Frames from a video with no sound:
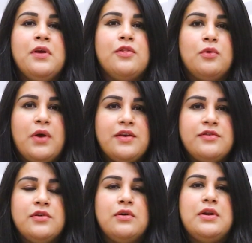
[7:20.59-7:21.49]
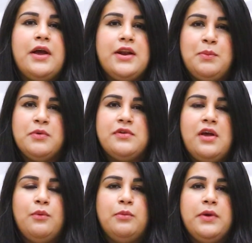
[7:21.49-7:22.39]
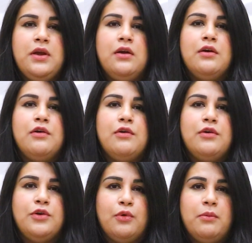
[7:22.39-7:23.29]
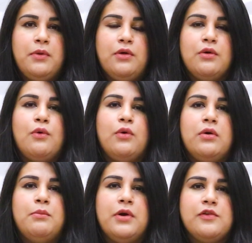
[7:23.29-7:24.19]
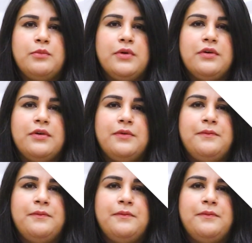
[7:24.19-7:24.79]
The rest, 90%, would be your milk or breast milk.